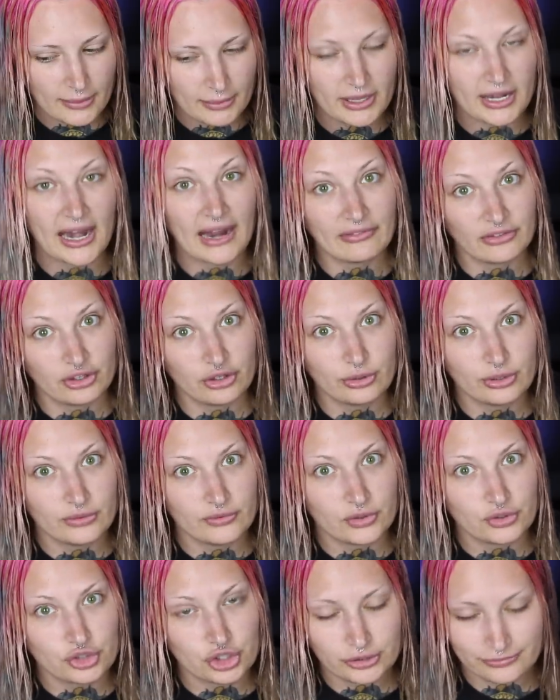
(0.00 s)
I'm gonna have to do in the
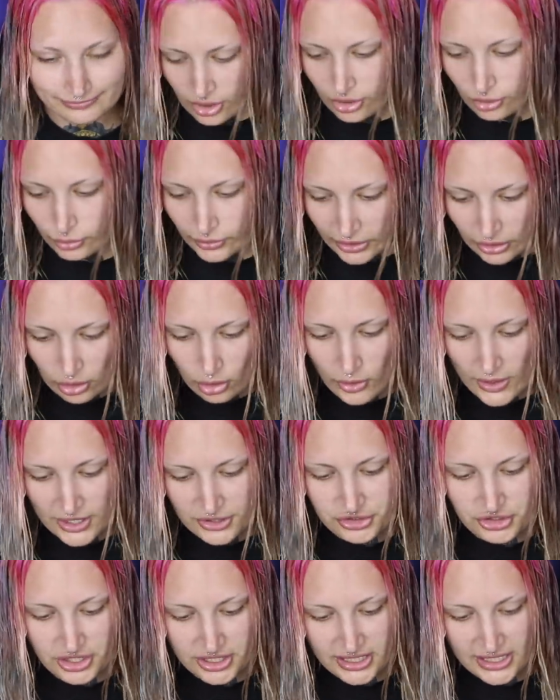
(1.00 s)
future. The real
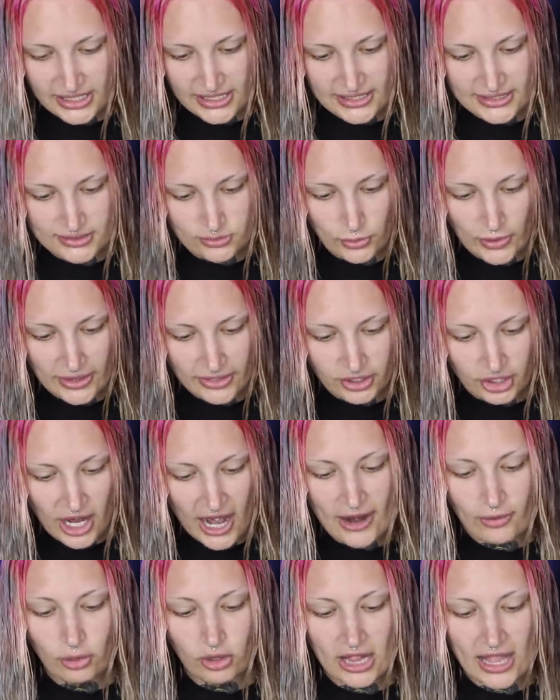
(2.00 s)
question is whether
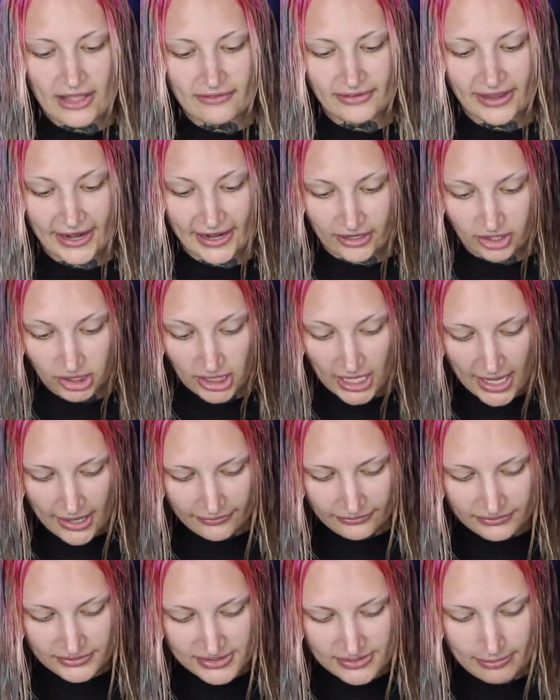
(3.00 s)
I will have hair
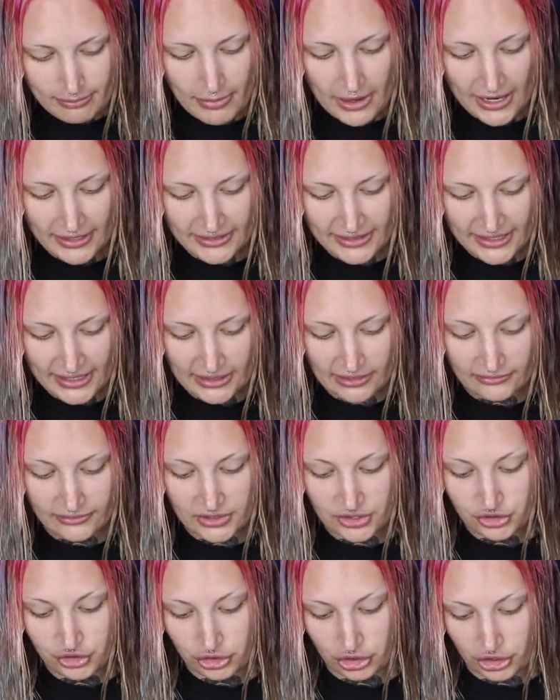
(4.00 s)
left by the end of
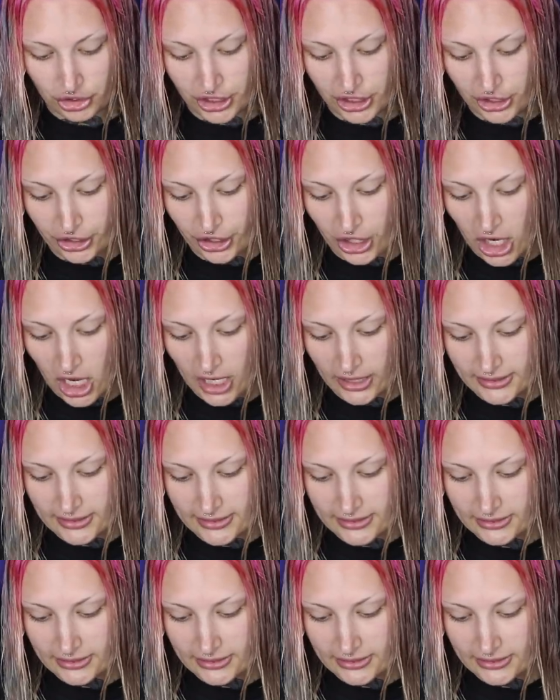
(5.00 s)
this journey or not.